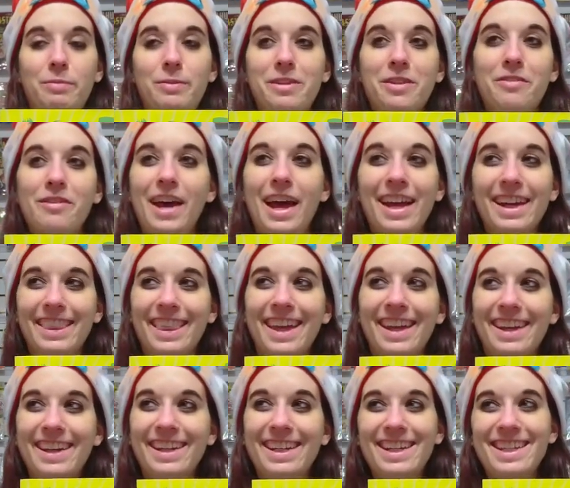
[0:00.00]
with the fact that
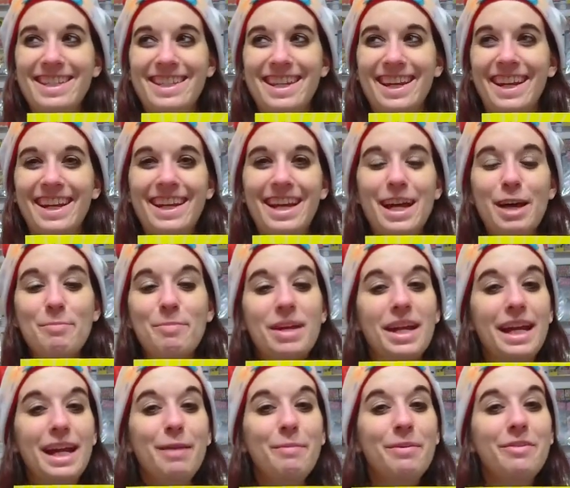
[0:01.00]
it ended, uh, but I
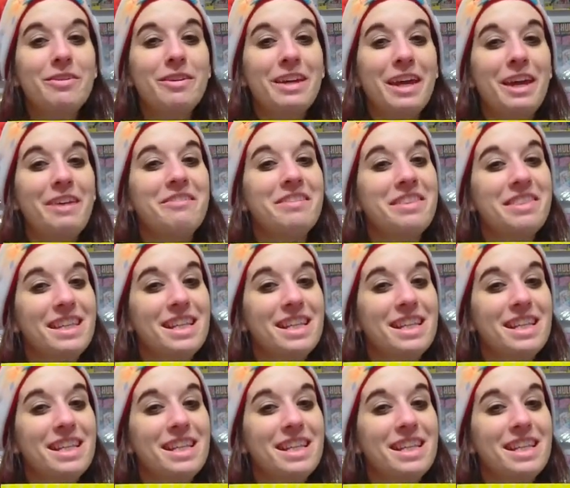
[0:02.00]
am okay with